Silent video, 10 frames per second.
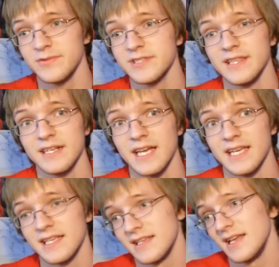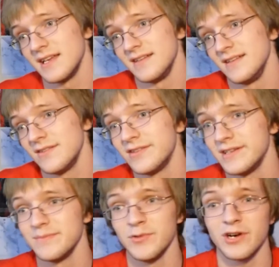tend to like it. And you know
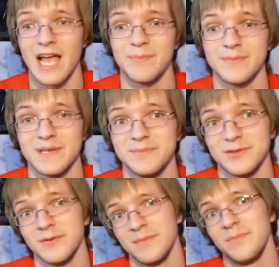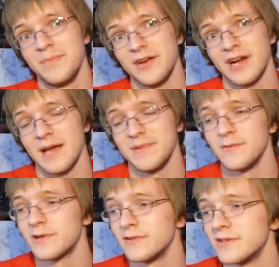what? More happy people, better happy
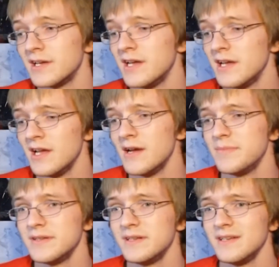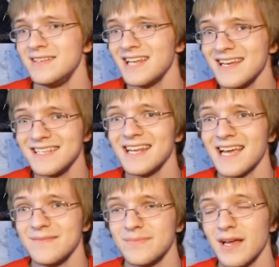world. But I
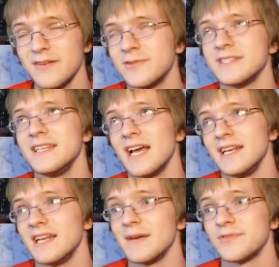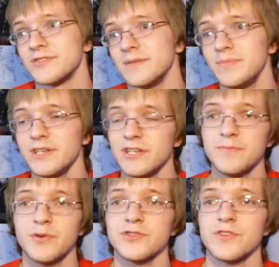don't want to say 99%, but a
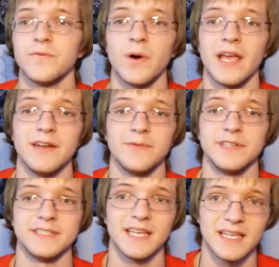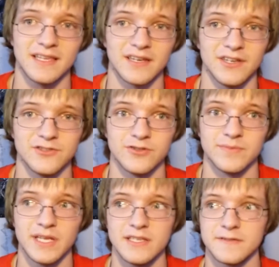good portion of why anyone does anything on
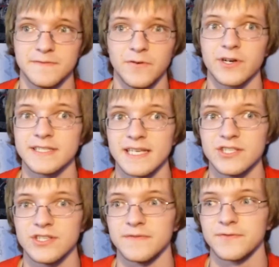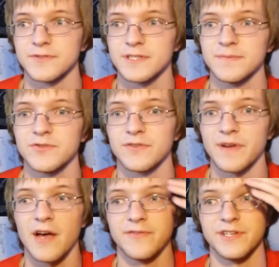YouTube is for attention, for some sort of
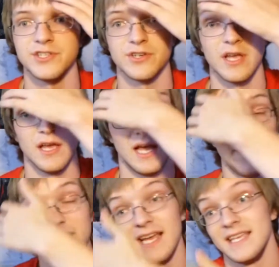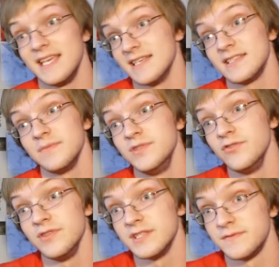outreach. I mean, I guess I'm
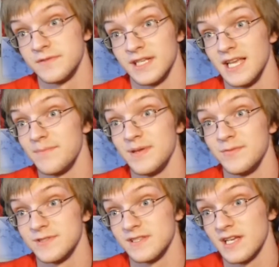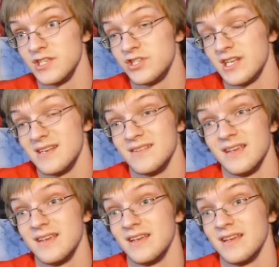doing this to get people's attention, and